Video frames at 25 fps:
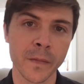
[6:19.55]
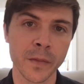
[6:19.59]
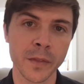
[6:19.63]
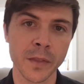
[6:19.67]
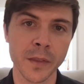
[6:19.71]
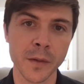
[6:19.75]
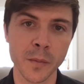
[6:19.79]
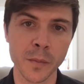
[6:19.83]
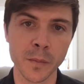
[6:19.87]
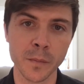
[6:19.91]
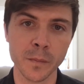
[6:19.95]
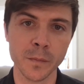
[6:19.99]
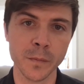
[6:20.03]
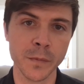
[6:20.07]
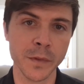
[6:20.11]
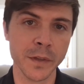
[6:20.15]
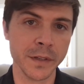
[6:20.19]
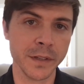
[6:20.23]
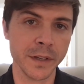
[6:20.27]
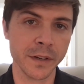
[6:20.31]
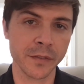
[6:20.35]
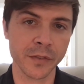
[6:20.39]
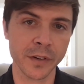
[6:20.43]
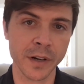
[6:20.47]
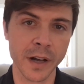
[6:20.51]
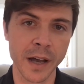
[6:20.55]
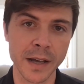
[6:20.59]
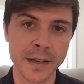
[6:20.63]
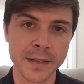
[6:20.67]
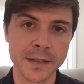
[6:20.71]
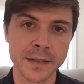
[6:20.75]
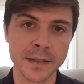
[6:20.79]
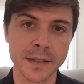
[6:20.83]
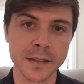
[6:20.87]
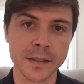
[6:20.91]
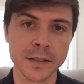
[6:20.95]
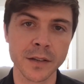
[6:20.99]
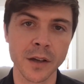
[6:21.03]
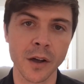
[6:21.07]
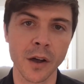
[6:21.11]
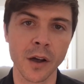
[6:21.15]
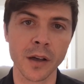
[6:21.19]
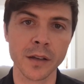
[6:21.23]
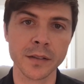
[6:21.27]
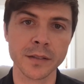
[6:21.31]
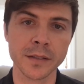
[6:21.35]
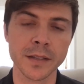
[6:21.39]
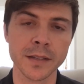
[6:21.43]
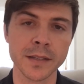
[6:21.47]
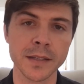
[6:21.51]
the different isolates
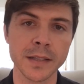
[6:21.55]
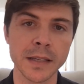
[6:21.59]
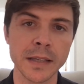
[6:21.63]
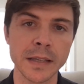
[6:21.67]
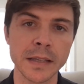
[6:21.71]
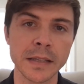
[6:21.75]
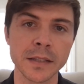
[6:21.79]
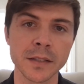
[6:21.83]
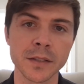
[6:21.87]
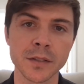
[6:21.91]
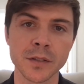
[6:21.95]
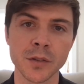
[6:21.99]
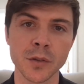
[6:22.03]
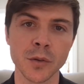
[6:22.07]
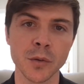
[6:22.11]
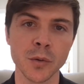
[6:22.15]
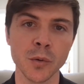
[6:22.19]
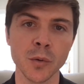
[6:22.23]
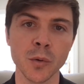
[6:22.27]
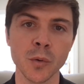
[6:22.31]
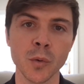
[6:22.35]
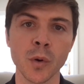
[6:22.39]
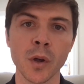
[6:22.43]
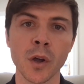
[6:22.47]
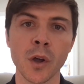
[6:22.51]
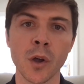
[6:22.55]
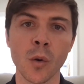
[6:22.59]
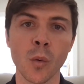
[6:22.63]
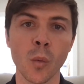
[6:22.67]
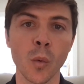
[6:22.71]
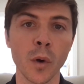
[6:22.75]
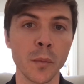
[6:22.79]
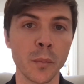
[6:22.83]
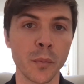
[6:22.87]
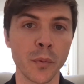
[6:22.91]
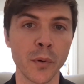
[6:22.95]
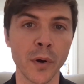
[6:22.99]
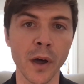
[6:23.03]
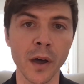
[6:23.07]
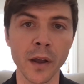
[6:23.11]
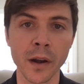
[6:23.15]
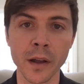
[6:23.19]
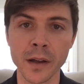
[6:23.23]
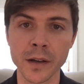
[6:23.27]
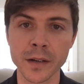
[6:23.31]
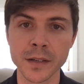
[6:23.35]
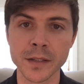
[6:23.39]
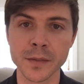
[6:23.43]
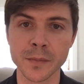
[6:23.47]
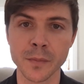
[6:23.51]
cause disease to what
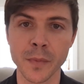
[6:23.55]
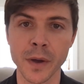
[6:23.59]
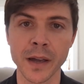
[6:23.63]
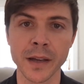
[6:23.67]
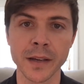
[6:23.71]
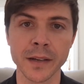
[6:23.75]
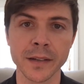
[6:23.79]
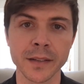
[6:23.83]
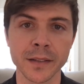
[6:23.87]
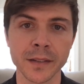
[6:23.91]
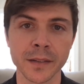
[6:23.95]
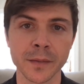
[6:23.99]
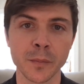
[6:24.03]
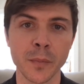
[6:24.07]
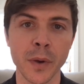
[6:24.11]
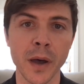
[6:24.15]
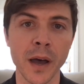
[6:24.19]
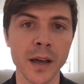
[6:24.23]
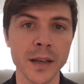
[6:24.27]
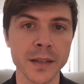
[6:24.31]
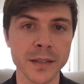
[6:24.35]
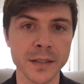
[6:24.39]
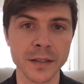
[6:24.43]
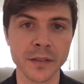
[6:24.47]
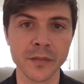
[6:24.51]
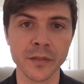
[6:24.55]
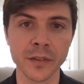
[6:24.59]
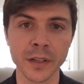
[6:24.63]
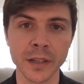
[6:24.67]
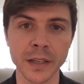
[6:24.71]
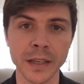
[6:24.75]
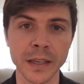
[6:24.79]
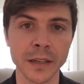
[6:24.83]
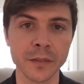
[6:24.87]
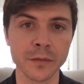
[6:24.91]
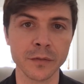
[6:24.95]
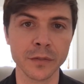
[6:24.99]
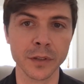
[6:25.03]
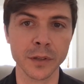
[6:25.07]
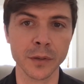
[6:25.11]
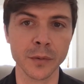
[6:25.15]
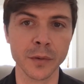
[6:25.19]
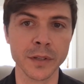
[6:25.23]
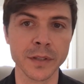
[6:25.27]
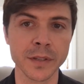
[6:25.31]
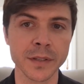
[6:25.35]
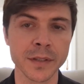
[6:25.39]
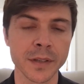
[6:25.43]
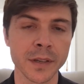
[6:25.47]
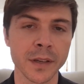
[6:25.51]
products might positively
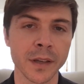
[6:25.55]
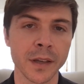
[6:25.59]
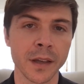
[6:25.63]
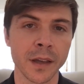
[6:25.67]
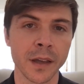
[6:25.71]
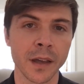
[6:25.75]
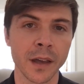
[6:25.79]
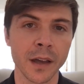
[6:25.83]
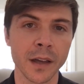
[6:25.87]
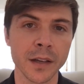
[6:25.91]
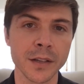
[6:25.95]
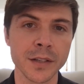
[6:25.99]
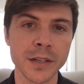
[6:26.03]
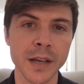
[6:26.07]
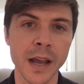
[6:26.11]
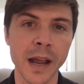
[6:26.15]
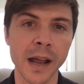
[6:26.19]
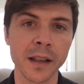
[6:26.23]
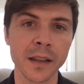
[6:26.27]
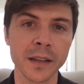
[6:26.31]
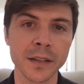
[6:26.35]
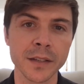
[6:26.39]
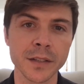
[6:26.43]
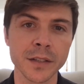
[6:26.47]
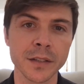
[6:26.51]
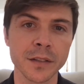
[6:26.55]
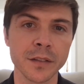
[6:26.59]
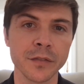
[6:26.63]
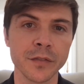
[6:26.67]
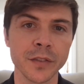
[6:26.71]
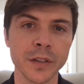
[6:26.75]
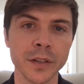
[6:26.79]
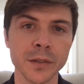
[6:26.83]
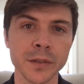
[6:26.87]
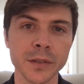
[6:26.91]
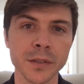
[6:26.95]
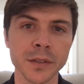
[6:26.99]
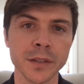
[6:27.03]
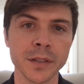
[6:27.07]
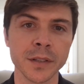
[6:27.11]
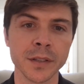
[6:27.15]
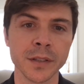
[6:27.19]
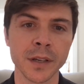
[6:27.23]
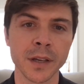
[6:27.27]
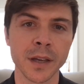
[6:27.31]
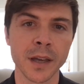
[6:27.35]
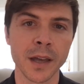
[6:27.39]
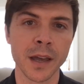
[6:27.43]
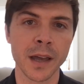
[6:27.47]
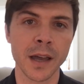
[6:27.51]
influence a challenge in the field.
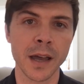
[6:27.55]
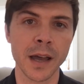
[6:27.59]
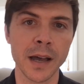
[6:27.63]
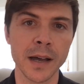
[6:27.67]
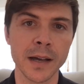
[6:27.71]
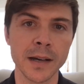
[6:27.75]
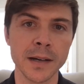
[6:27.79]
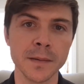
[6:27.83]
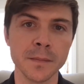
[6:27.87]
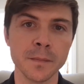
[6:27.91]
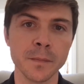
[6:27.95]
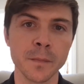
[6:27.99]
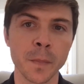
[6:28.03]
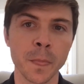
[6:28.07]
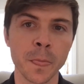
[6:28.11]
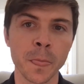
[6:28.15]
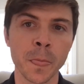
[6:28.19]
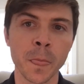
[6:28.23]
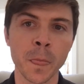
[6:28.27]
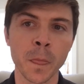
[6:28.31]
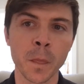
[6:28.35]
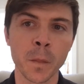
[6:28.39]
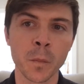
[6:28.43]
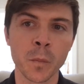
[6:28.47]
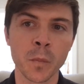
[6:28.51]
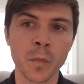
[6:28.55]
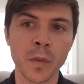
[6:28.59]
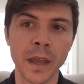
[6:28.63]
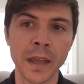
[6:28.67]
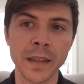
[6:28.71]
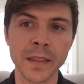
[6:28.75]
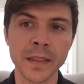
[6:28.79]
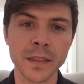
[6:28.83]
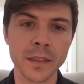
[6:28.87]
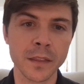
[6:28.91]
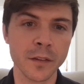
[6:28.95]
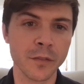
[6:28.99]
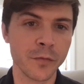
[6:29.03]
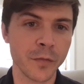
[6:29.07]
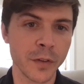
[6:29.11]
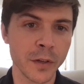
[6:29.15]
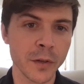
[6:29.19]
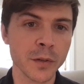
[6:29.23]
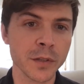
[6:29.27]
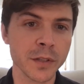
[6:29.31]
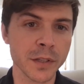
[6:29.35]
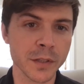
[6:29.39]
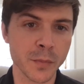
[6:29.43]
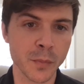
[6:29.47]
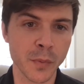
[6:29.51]
And the
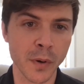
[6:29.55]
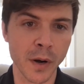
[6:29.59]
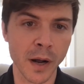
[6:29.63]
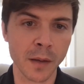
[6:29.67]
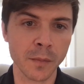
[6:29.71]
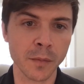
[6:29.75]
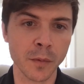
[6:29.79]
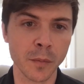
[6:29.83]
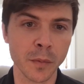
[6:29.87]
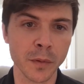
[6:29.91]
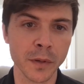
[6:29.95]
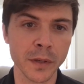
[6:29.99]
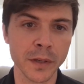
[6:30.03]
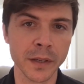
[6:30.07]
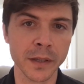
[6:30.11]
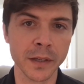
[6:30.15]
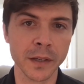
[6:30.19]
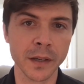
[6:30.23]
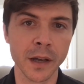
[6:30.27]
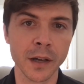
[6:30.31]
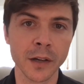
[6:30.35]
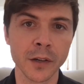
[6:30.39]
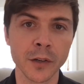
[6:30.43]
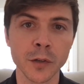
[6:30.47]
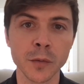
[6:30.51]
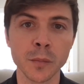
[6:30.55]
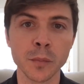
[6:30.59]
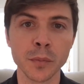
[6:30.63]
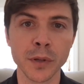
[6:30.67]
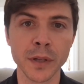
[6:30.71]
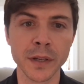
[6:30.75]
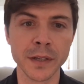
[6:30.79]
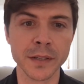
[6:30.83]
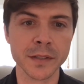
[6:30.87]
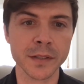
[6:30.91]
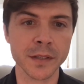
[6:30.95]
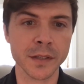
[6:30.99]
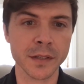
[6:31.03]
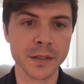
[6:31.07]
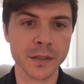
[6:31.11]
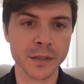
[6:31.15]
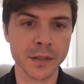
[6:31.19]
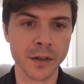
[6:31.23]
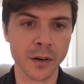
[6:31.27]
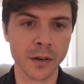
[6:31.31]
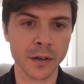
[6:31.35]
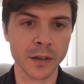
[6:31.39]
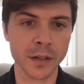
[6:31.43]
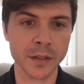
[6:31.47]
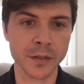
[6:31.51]
field is probably a good place to
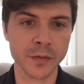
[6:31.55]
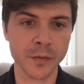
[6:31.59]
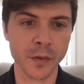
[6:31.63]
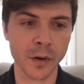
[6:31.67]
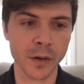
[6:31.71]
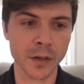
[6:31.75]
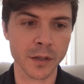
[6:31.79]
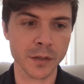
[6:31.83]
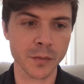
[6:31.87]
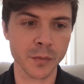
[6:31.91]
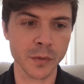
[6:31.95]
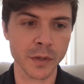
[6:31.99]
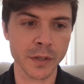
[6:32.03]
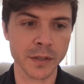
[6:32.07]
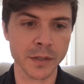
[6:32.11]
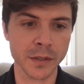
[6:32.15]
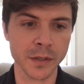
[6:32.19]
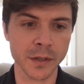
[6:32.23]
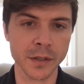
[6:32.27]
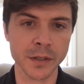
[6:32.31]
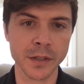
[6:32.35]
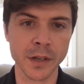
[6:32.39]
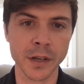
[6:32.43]
start as far as research,